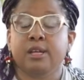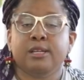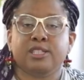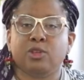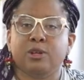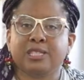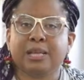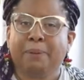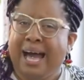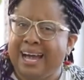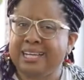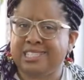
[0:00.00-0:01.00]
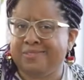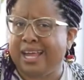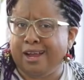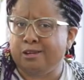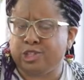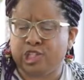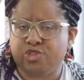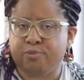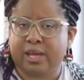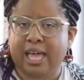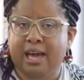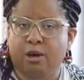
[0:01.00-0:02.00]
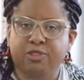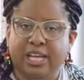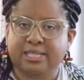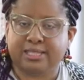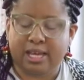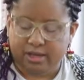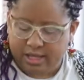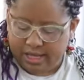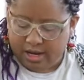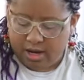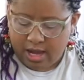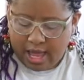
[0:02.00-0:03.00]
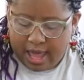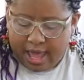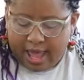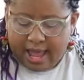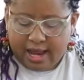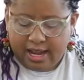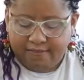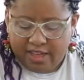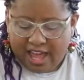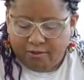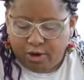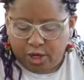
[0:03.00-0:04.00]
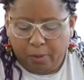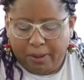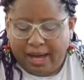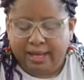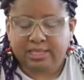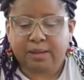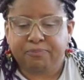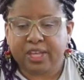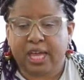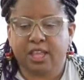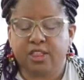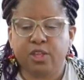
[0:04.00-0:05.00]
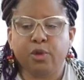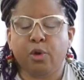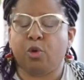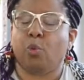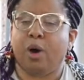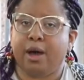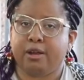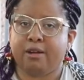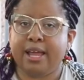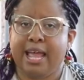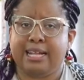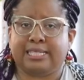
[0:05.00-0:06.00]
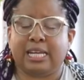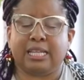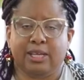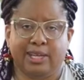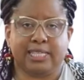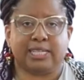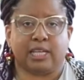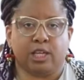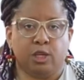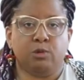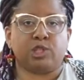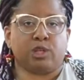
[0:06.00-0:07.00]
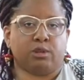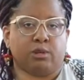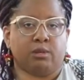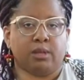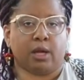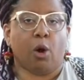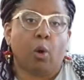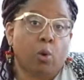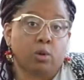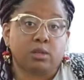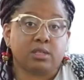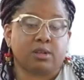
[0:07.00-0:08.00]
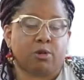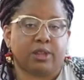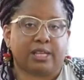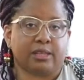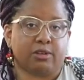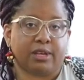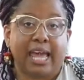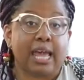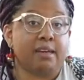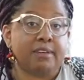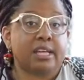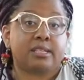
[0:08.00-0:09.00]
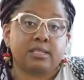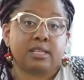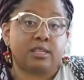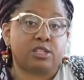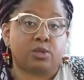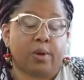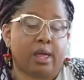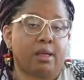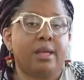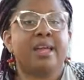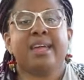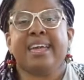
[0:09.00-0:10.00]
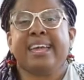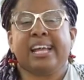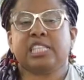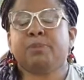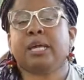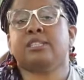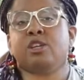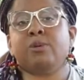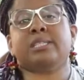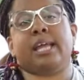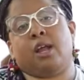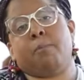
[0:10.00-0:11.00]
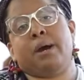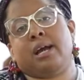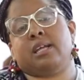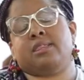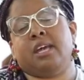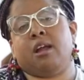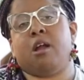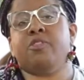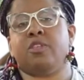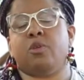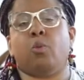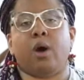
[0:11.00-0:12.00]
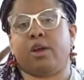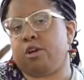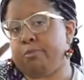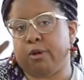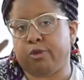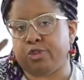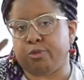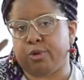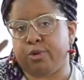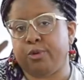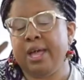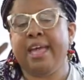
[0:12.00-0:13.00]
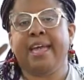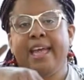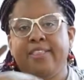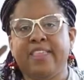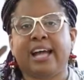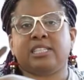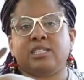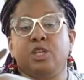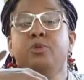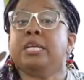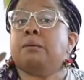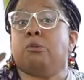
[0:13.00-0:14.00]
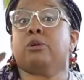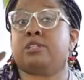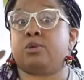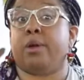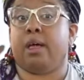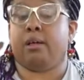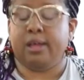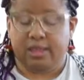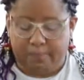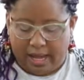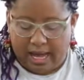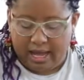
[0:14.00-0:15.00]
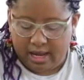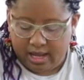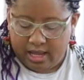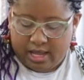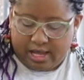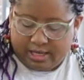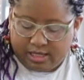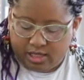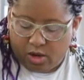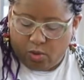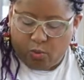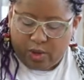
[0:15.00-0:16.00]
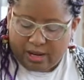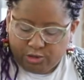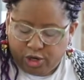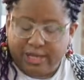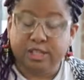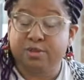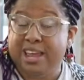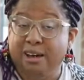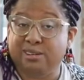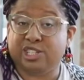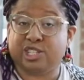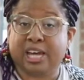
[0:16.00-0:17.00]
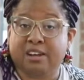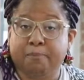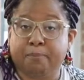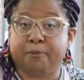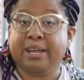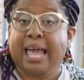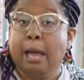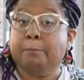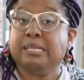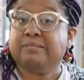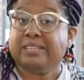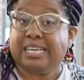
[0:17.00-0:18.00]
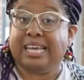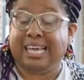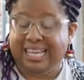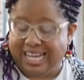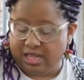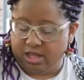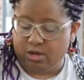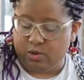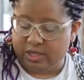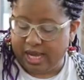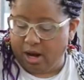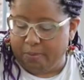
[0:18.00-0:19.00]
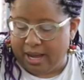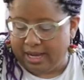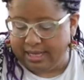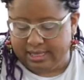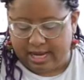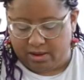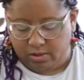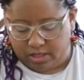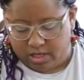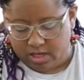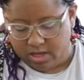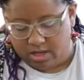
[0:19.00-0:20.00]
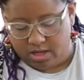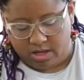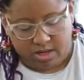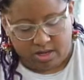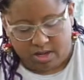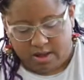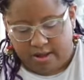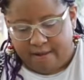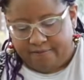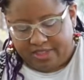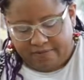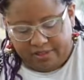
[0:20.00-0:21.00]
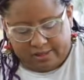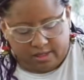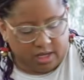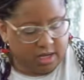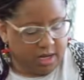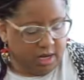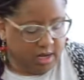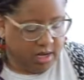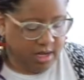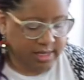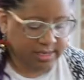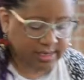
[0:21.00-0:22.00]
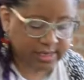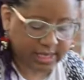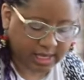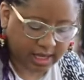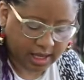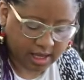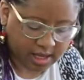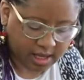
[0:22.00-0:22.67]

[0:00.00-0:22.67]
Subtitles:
So there's pockets of air just from how things settle in there. And if ever you pot something and then you go to water it and suddenly you get these huge little holes or little cave-ins in the soil, it's because there was an air pocket there and then the water broke through. And you needed more soil in the pot. So what I'm trying to do now is just kind of preemptively get those air pockets out. That feels good. Let's see.